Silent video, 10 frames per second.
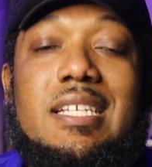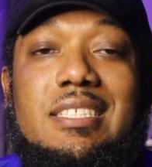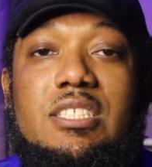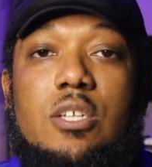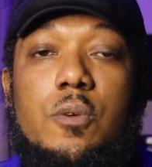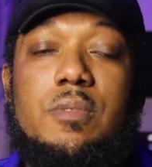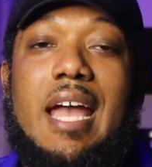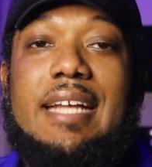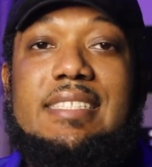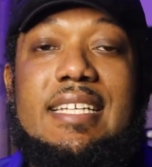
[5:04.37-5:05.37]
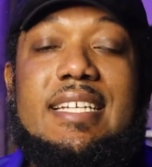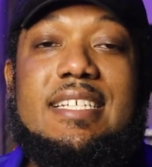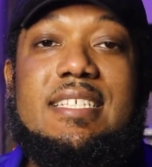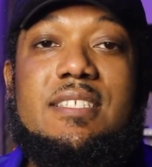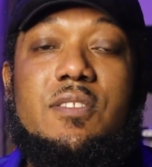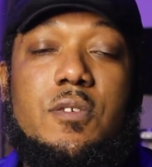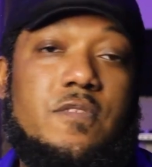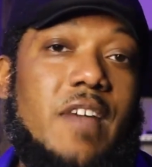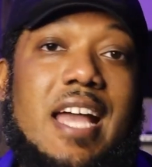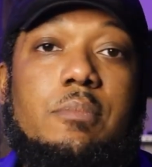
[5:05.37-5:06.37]
And so the idea is
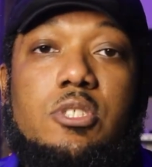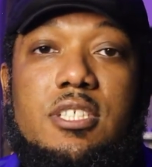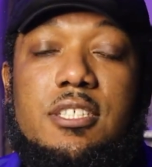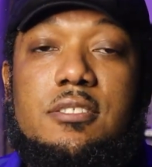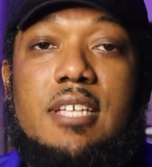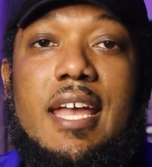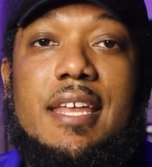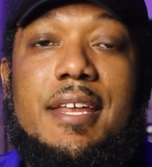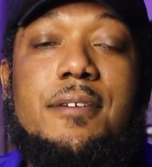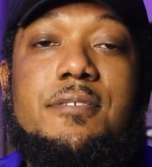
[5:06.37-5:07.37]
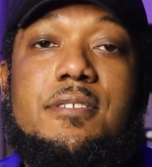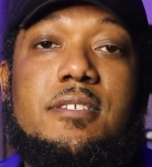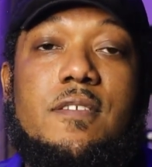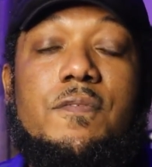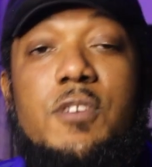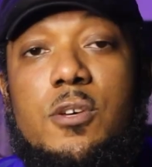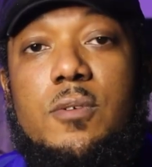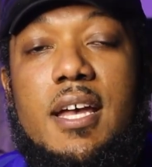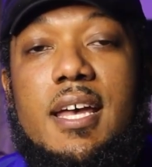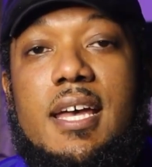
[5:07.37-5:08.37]
there's valuable skills, and here's just a
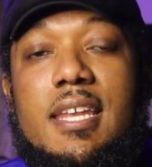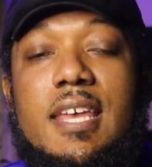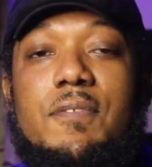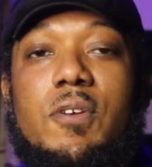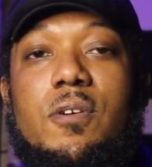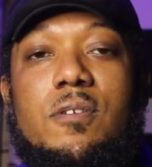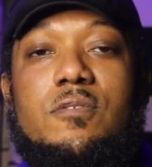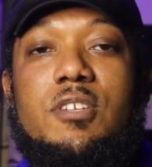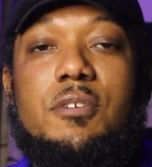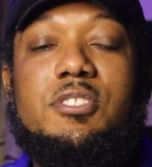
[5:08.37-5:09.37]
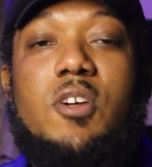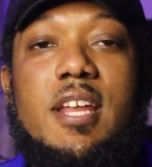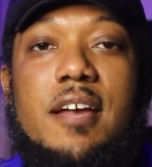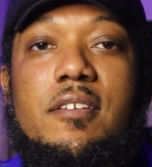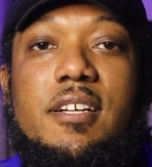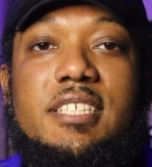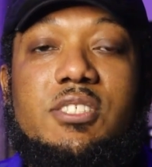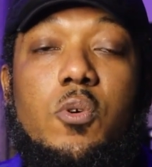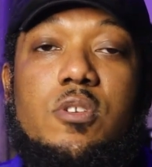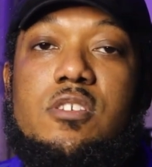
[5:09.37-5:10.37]
few. And if you're starting out in
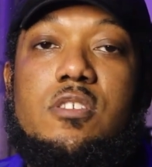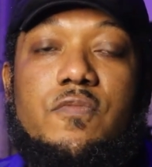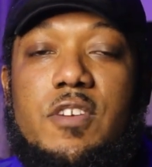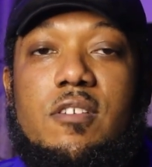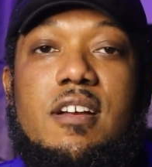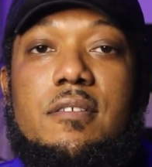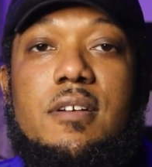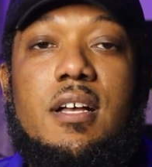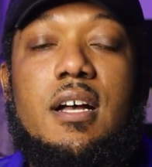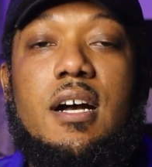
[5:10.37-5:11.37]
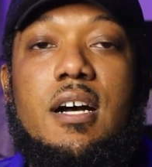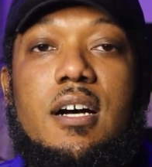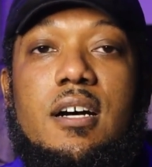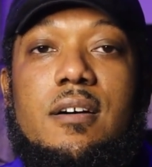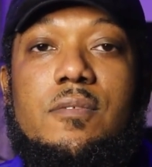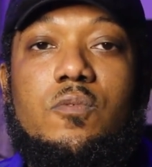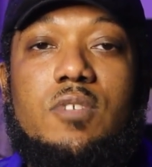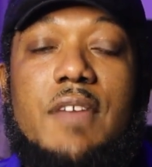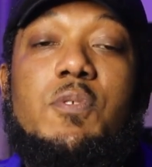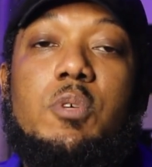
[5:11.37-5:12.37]
architecture, or you're just figuring out
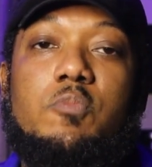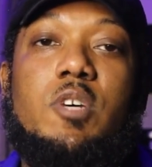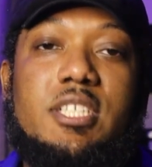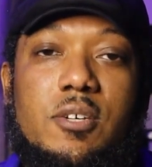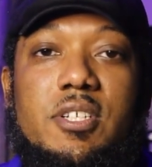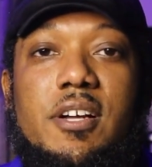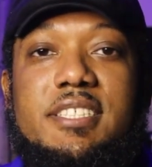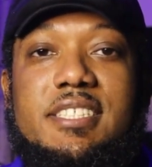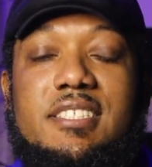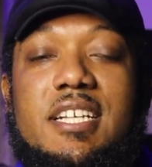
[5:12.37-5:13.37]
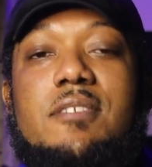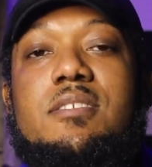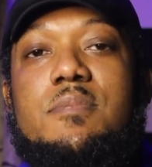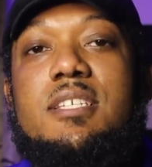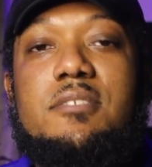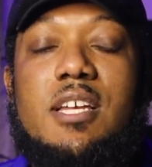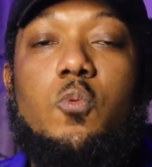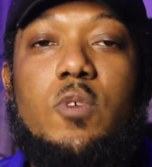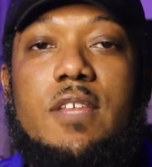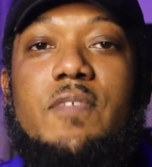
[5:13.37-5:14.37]
if you would want to go in architecture, here are some skills that
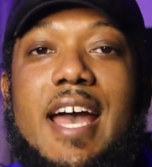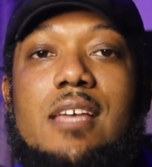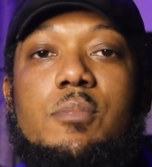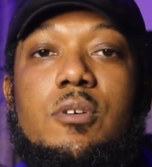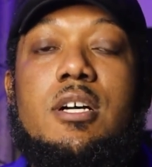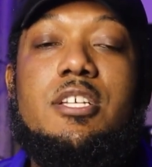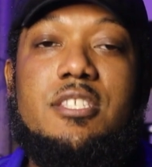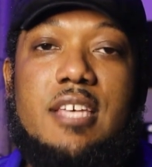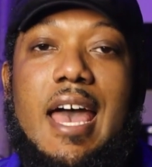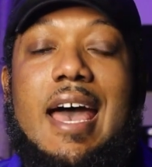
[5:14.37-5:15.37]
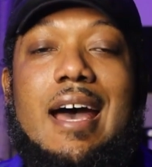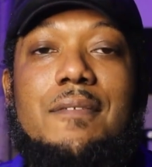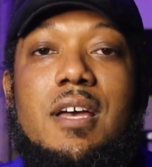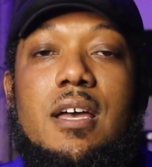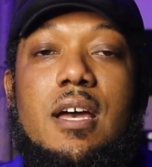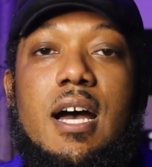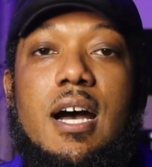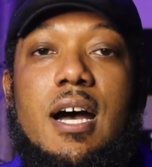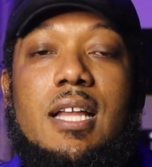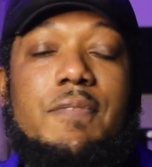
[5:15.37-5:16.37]
are really valuable to have.
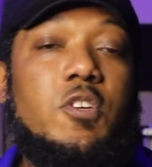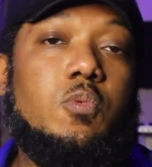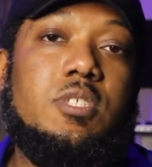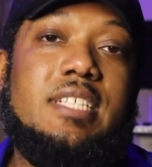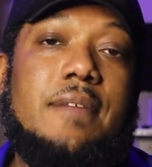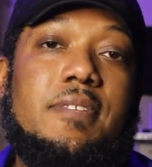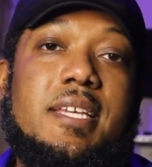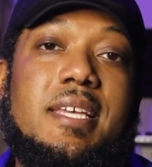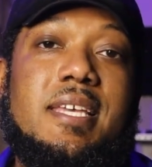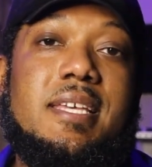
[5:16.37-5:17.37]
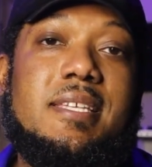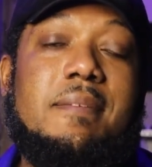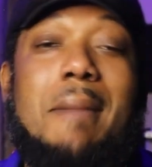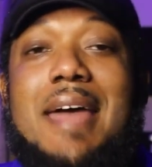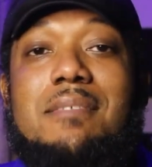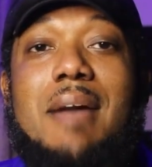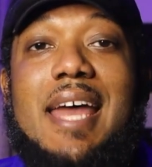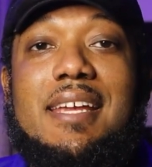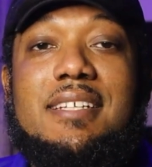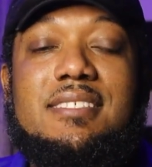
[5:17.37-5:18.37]
The first one definitely is
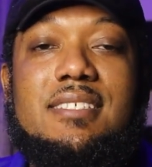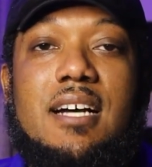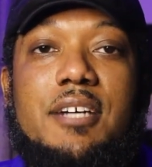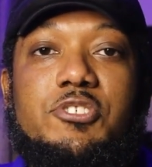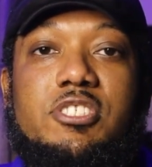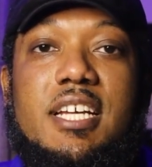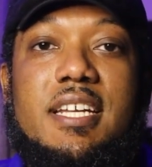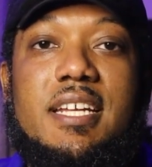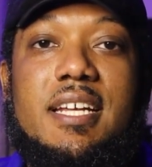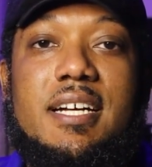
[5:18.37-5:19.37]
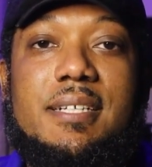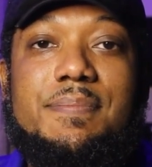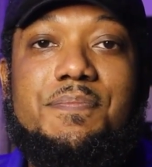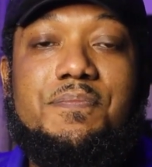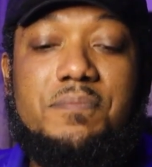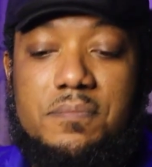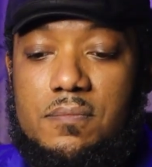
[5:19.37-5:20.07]
mathematics. Understanding